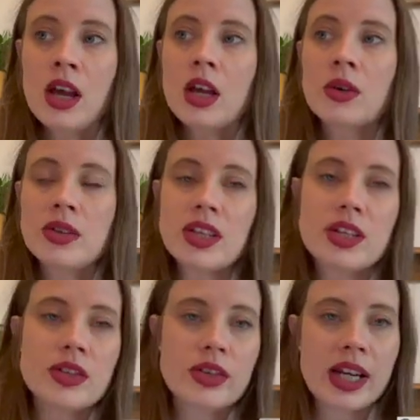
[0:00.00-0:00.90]
core
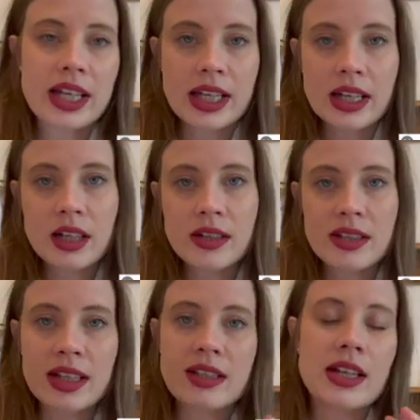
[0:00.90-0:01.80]
surgical training includes
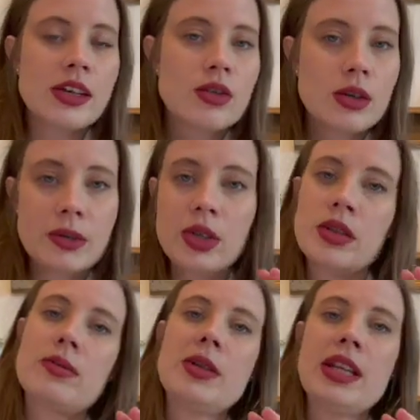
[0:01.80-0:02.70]
things like trauma and
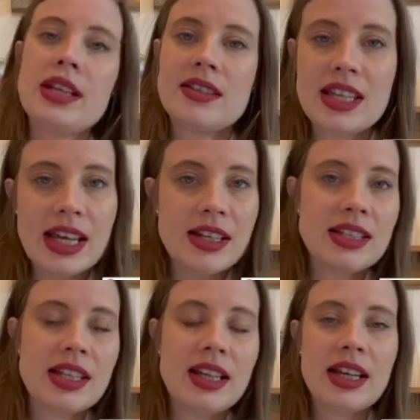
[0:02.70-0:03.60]
orthopedics,
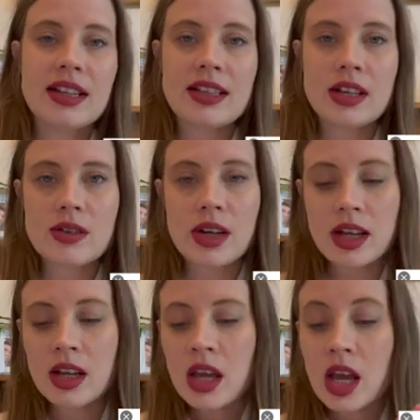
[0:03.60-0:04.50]
ENT,
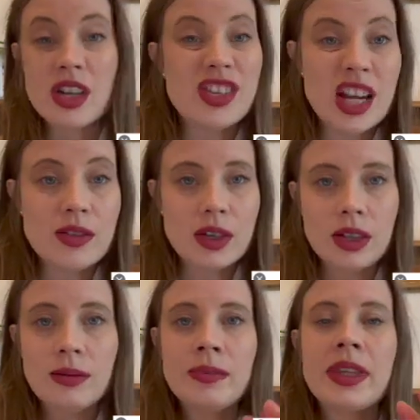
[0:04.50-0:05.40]
etc.,
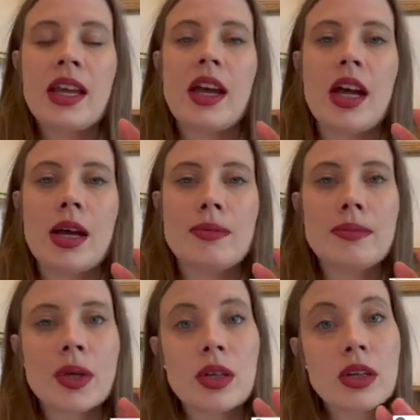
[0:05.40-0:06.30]
general. Um,
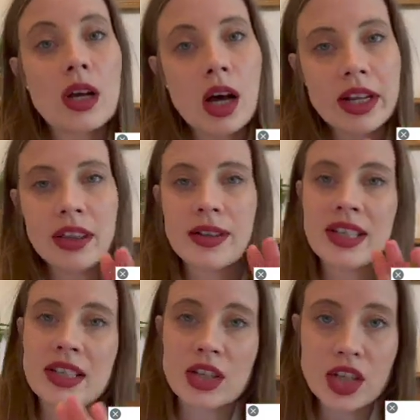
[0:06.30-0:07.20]
but
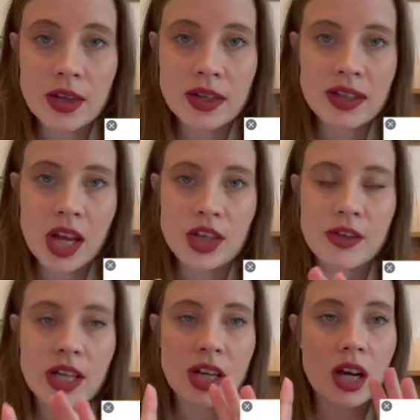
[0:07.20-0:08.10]
cardiothoracics and
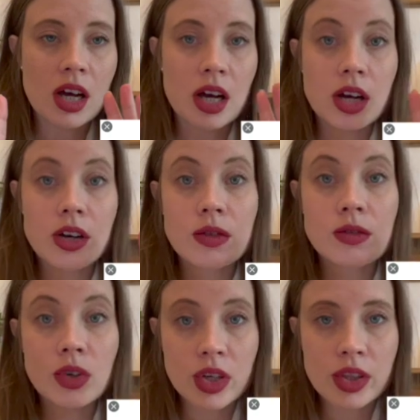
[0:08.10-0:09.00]
neurosurgery are
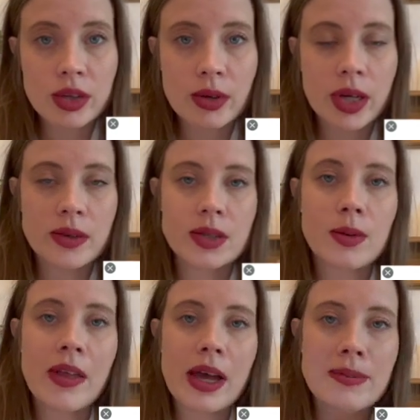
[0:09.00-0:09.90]
run through. So
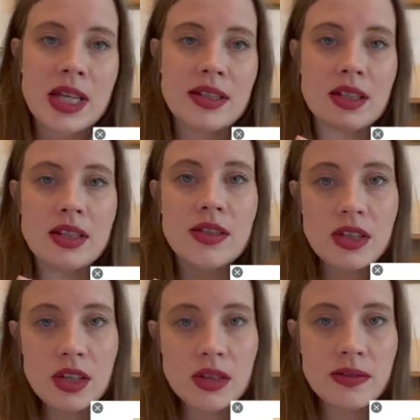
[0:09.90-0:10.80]
what that means is you do
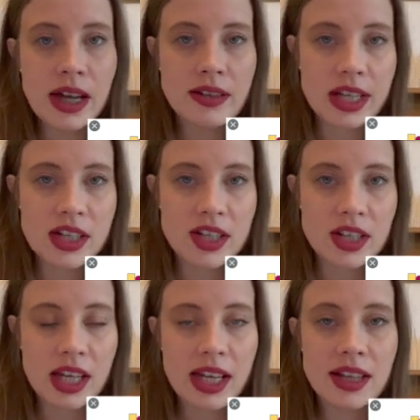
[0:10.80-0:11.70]
your foundation
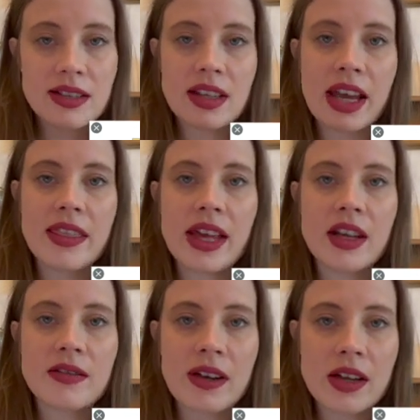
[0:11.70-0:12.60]
years and then
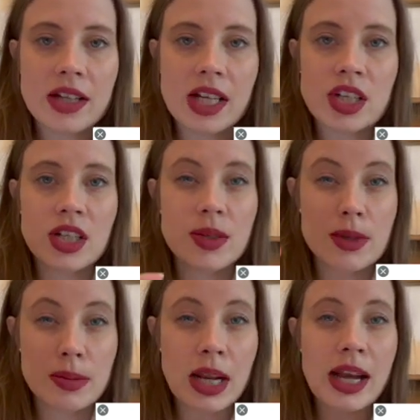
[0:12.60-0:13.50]
at foundation you would
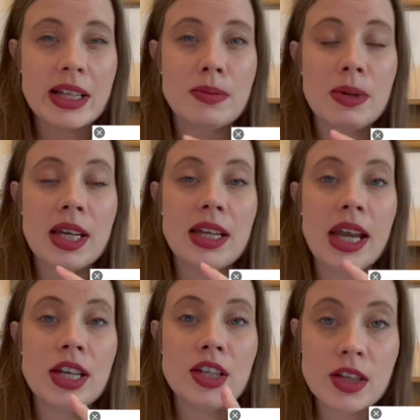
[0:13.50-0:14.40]
apply to be
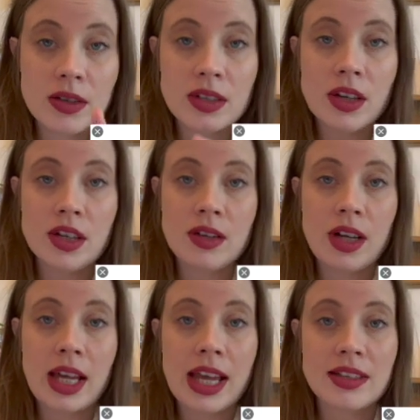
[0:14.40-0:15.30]
a
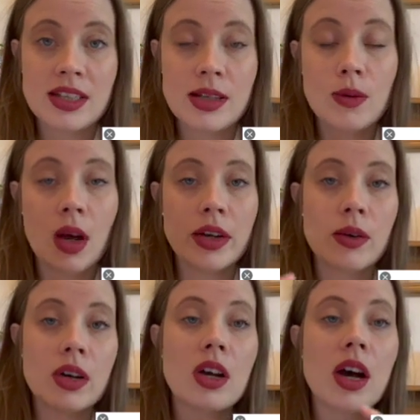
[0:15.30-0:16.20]
neurosurgery ST1
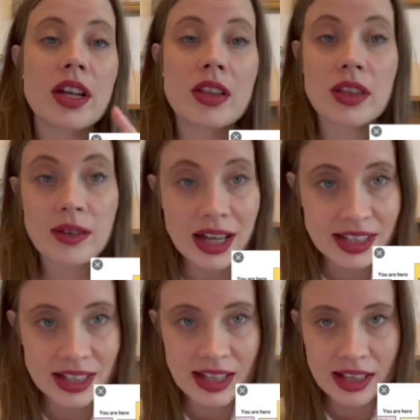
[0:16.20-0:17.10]
or a
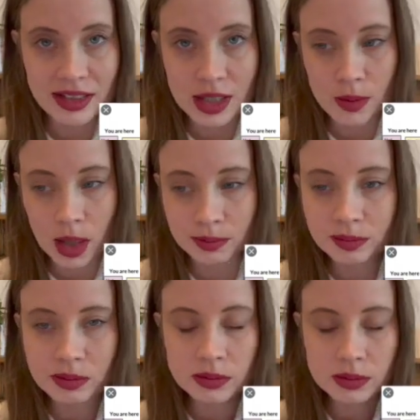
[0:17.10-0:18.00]
cardiothoracics ST1.
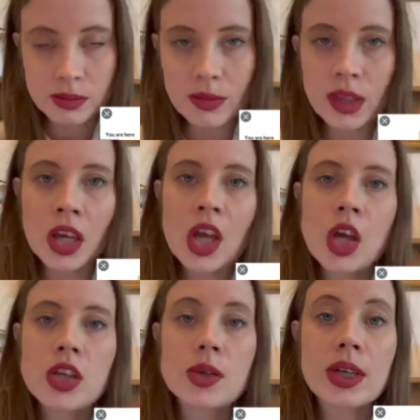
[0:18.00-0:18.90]

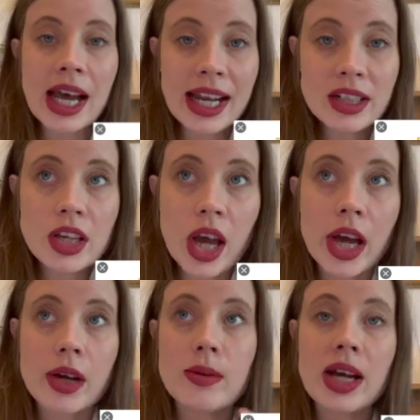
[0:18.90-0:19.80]
You can
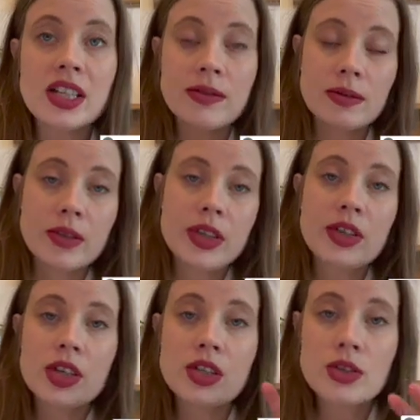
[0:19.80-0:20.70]
go a different route. You
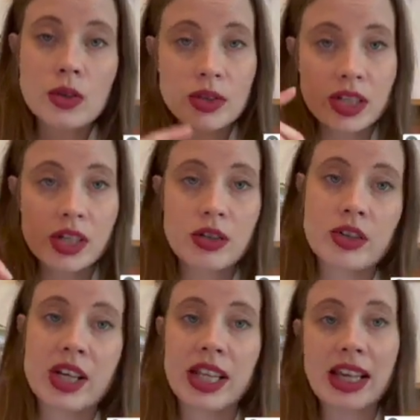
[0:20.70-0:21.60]
can do core surgical
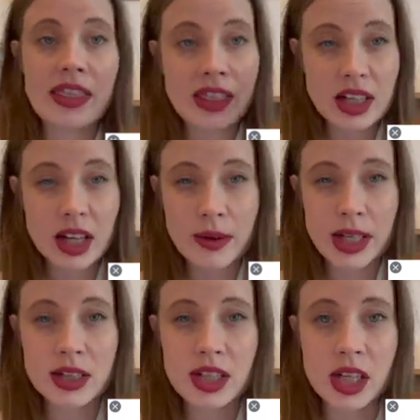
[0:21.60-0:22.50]
training and then go
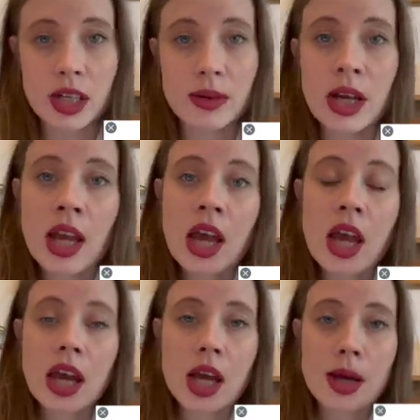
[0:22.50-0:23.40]
into
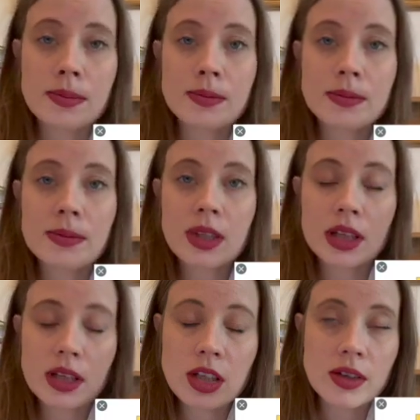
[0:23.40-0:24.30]
um,
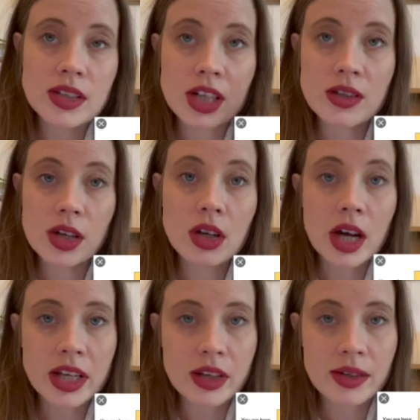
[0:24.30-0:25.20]
neurosurgery or
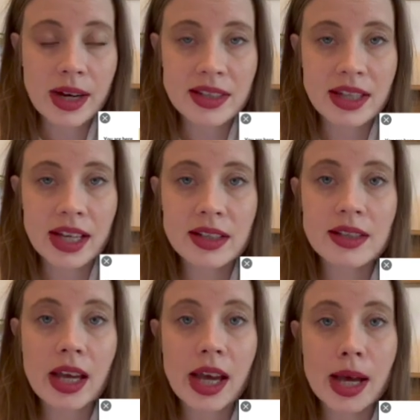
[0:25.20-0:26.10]

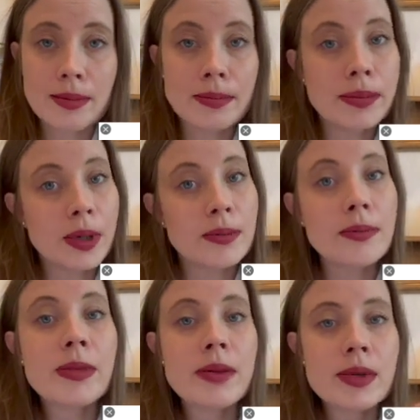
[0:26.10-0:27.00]
cardiothoracics, um, but
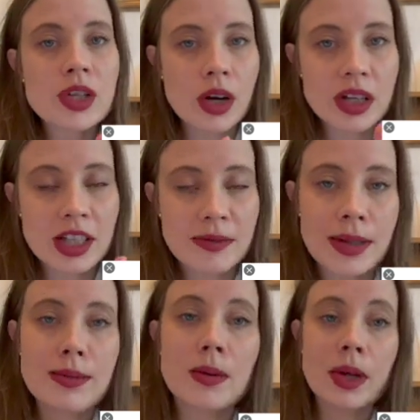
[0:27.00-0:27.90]
the majority of
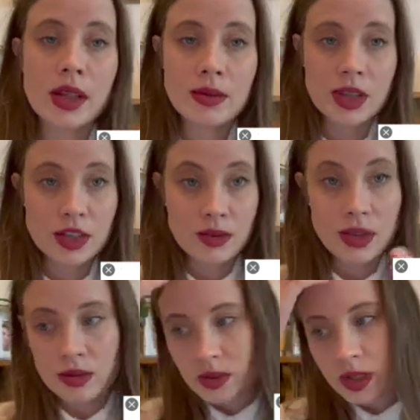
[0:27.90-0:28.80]
people go through those
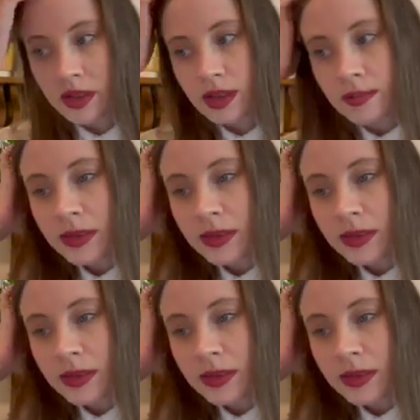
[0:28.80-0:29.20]
run-through routes.